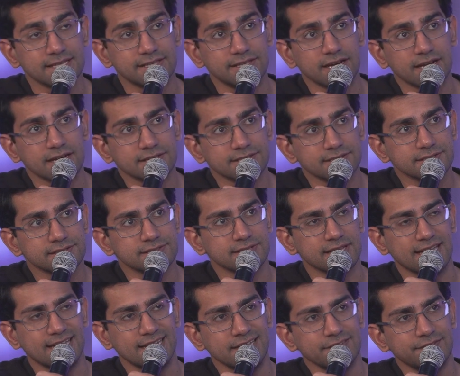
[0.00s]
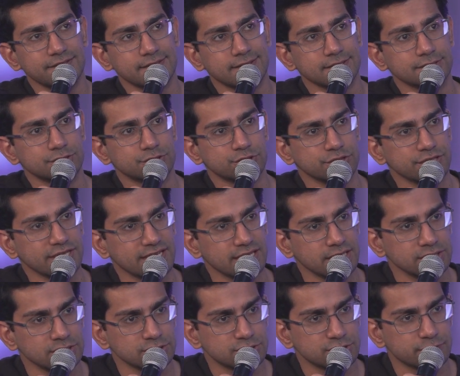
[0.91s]
does anything
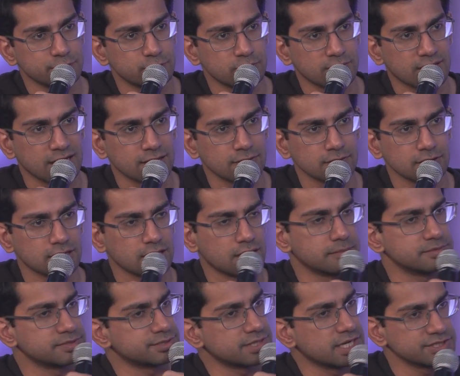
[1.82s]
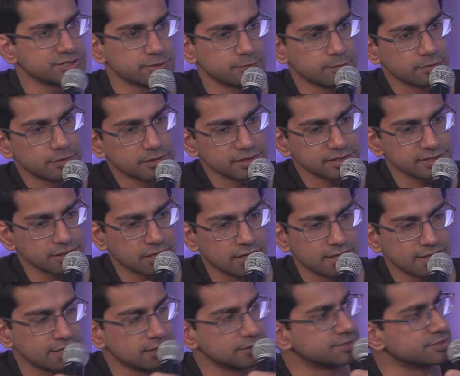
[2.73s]
change for how account abstraction works
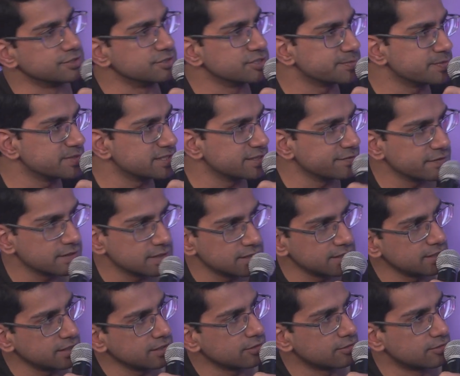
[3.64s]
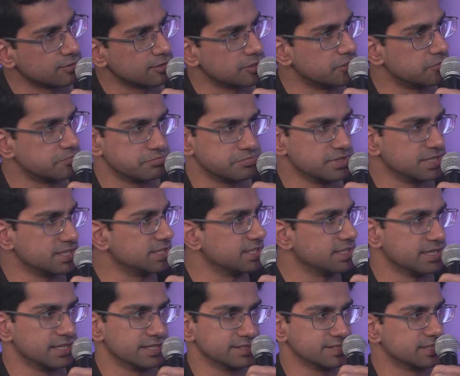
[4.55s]
on L2 specifically, or
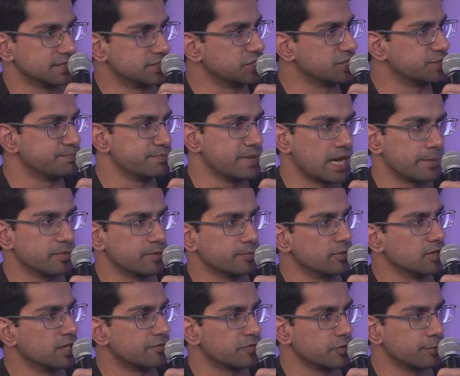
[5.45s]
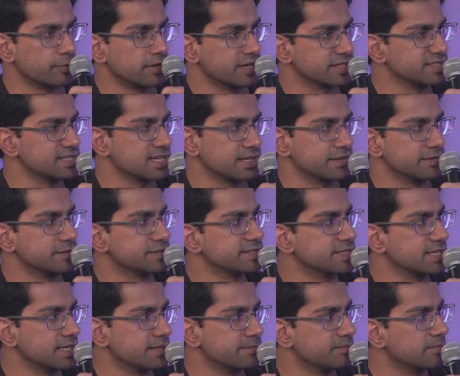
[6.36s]
is it just mappable everywhere exactly the
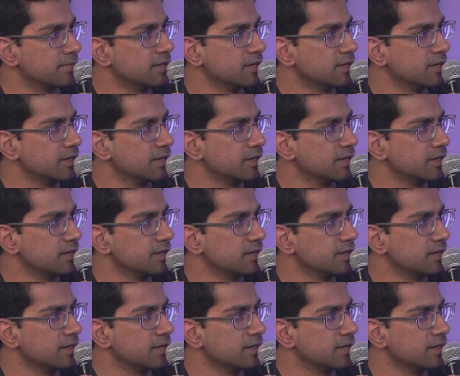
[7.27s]
same?